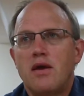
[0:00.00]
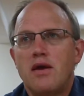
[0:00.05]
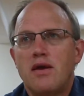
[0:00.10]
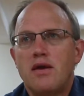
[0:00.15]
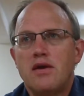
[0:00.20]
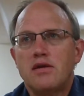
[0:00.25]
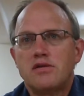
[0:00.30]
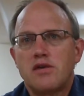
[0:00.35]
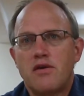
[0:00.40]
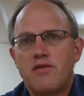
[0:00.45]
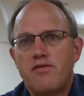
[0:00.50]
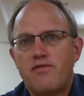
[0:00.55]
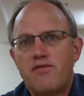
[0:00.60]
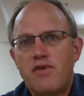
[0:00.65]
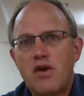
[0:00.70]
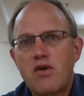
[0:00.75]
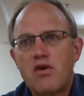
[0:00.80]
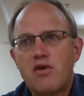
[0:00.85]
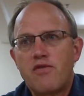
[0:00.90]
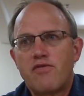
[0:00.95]
is a
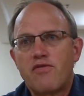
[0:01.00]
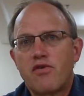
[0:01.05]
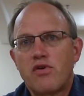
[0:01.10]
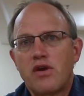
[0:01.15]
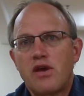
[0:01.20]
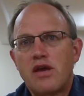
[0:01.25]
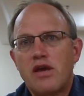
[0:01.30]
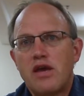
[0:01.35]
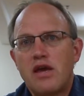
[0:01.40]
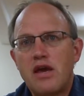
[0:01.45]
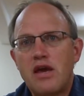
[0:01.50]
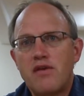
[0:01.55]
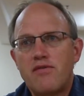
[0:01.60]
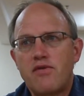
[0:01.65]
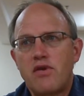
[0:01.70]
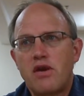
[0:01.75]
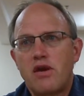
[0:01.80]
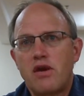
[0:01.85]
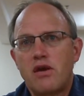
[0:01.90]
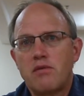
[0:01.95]
very
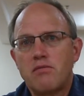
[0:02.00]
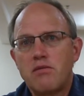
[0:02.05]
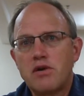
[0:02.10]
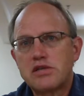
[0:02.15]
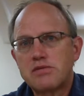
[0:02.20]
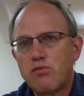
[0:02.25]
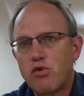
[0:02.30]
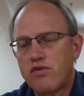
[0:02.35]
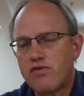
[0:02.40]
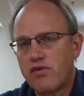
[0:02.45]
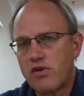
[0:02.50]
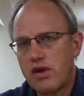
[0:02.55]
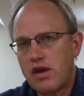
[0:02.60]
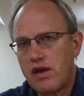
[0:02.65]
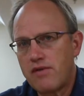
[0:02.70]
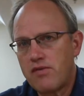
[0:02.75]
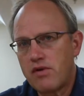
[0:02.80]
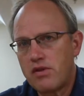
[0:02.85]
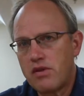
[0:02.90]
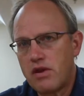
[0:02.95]
forgiving, much more
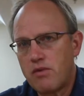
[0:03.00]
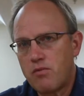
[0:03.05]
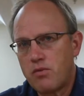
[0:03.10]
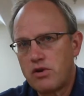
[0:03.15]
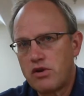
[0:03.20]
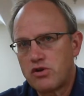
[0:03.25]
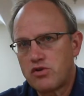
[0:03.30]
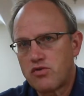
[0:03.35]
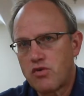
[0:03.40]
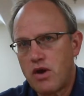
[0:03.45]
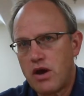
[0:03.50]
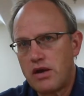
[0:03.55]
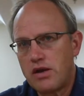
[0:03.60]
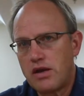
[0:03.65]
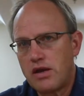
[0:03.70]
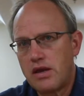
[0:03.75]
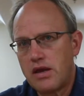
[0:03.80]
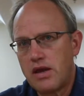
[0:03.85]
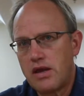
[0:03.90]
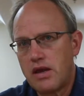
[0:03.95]
forgiving than when you're trying to
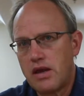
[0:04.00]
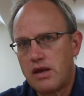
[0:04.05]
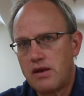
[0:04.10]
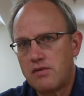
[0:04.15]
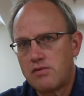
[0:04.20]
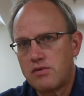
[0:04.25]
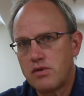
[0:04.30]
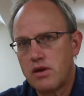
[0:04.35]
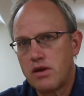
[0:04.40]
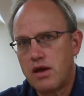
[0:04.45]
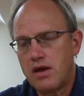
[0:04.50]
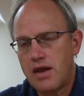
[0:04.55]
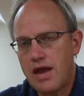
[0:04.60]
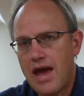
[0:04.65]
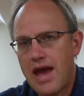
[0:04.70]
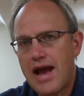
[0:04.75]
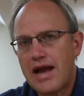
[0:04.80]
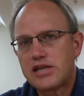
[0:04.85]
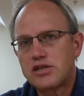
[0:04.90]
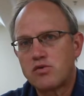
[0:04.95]
get an
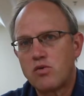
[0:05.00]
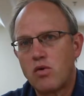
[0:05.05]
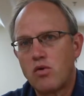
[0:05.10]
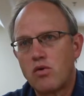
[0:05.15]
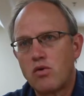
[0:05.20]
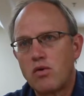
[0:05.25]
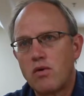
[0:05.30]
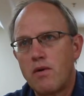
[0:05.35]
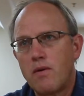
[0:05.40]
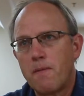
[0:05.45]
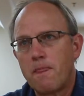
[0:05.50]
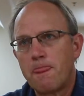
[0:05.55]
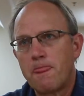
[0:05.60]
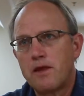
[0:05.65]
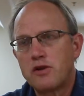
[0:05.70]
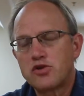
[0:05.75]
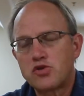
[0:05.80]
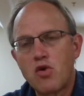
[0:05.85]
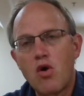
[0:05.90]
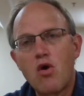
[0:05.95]
actual
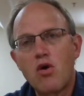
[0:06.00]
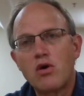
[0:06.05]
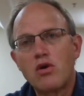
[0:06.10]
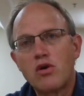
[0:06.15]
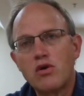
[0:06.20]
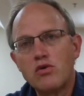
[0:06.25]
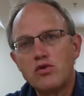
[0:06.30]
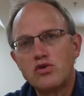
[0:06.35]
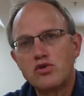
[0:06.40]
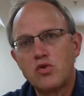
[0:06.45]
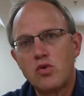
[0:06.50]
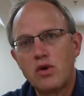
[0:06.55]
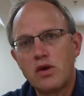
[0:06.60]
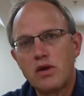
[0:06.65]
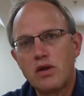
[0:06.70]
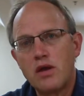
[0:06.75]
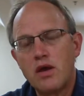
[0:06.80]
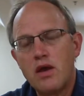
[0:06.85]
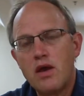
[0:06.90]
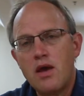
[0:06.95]
strong glue joint.
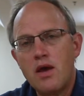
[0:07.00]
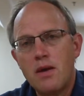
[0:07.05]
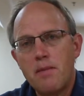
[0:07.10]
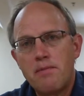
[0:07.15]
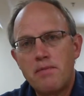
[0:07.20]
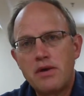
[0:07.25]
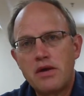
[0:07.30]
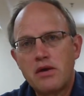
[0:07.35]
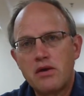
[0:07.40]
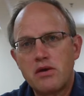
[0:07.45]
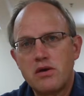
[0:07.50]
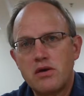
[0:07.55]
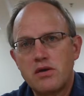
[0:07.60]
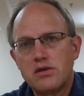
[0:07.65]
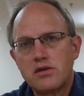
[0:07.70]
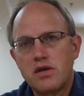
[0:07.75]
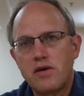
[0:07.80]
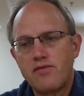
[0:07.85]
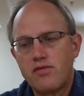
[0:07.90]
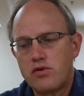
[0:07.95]

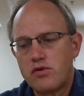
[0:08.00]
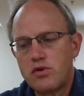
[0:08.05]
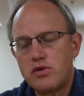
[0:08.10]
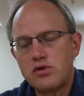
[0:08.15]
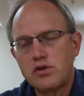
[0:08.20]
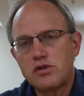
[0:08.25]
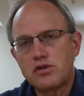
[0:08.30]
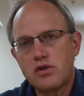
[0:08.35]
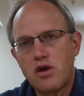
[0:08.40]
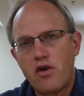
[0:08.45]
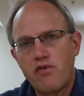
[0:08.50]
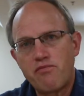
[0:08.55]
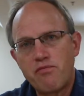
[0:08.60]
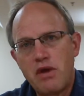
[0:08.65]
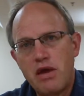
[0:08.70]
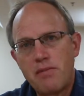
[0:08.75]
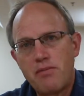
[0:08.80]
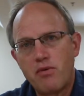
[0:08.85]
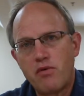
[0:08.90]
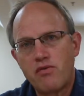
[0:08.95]
Because if you're using soft
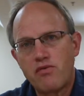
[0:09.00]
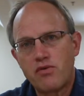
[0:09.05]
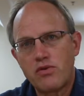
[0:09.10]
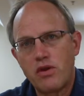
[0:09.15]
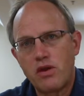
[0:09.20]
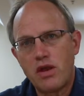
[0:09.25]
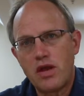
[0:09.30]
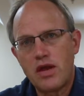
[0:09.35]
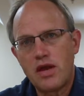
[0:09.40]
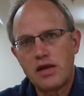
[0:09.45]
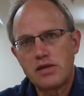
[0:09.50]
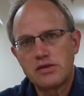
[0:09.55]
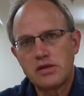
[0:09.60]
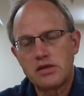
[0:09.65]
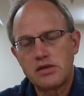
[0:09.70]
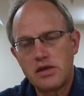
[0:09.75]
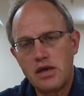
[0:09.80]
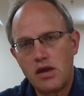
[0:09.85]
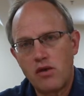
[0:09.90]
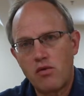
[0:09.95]
maple for the legs
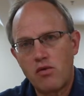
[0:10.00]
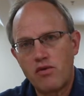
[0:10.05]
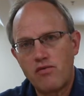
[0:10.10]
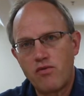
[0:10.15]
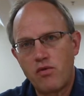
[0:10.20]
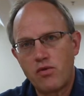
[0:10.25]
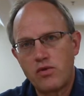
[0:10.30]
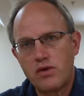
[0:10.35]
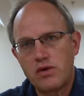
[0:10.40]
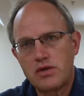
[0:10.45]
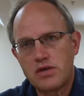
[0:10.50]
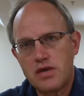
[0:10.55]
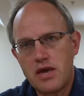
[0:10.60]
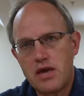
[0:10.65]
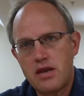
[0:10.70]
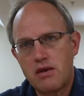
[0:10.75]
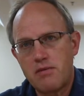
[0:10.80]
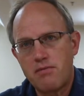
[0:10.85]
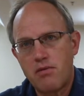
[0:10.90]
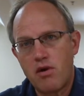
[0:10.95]
and hickory for the
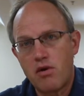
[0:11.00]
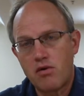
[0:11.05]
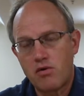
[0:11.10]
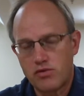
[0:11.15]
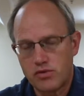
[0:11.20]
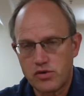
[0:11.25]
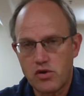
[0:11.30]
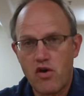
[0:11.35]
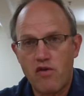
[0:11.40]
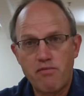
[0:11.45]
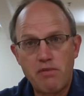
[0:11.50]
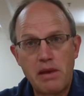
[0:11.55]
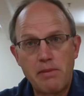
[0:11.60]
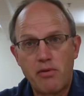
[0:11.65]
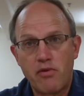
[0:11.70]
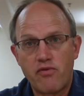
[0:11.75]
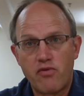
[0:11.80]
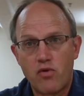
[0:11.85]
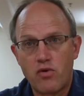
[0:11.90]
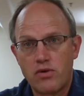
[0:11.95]
tenon part, or soft
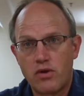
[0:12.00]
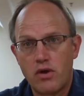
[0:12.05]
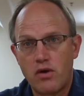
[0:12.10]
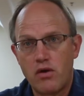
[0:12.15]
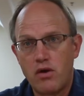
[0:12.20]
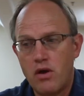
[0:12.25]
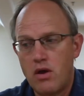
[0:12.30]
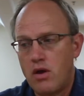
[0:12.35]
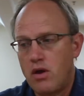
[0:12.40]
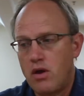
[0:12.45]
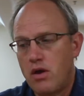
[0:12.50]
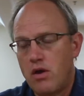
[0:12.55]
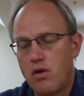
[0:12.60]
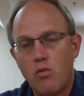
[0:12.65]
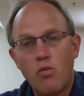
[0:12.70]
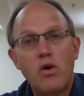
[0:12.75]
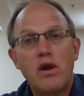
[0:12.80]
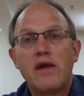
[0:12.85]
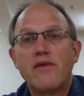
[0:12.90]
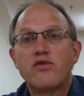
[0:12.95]
maple for the
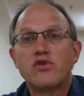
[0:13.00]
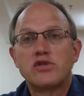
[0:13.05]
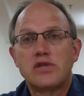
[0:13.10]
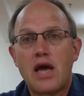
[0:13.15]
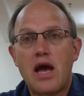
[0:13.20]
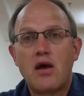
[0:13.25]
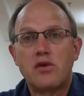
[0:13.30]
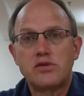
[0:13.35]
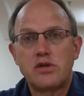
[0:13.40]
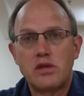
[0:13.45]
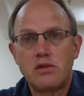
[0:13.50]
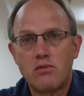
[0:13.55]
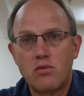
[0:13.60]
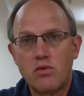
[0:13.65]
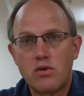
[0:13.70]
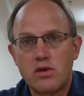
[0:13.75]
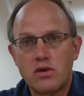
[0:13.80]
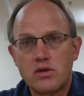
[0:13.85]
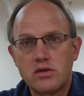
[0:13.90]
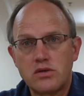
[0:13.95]
whatever is housing the
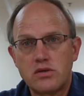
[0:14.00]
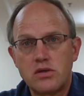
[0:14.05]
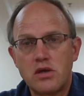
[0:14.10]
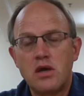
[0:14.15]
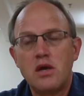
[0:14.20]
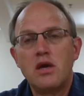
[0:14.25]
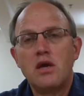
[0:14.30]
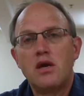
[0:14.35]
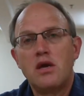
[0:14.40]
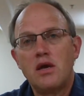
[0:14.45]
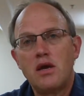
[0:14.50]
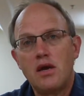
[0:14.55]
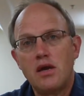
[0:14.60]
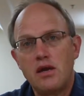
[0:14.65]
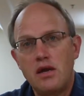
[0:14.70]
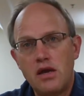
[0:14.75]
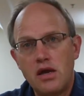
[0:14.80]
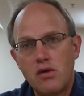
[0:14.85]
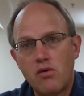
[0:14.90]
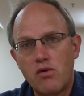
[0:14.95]
mortise, and
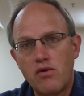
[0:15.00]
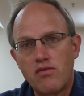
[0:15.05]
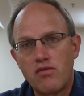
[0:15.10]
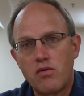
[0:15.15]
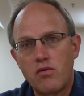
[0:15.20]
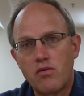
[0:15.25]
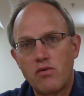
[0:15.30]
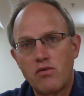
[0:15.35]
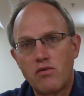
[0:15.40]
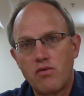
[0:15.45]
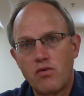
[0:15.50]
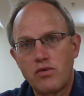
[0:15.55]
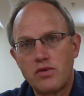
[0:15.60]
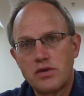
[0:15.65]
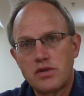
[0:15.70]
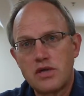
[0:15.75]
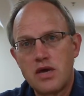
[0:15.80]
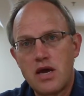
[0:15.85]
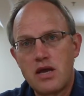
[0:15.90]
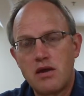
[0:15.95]
hickory for the
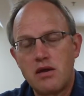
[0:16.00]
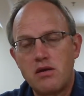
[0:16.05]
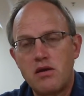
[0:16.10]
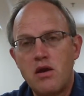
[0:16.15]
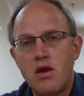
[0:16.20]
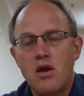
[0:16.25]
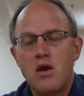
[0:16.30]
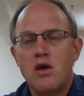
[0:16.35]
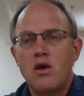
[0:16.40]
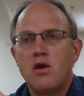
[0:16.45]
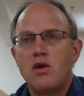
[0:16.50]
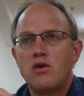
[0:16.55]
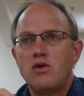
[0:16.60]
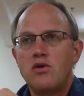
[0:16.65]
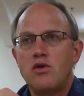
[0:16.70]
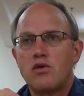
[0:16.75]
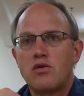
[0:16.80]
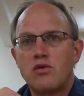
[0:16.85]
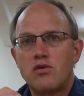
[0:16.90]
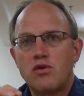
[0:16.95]
tenon,
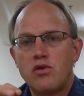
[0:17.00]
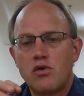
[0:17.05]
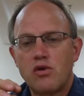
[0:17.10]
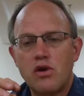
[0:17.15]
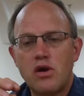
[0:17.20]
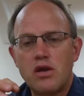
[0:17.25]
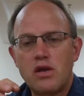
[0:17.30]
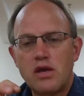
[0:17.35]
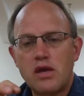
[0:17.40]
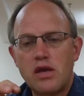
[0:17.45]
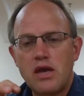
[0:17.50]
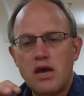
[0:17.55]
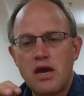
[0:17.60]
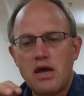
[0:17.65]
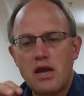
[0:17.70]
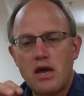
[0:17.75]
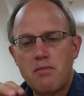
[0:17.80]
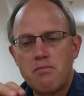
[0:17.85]
you're going to get a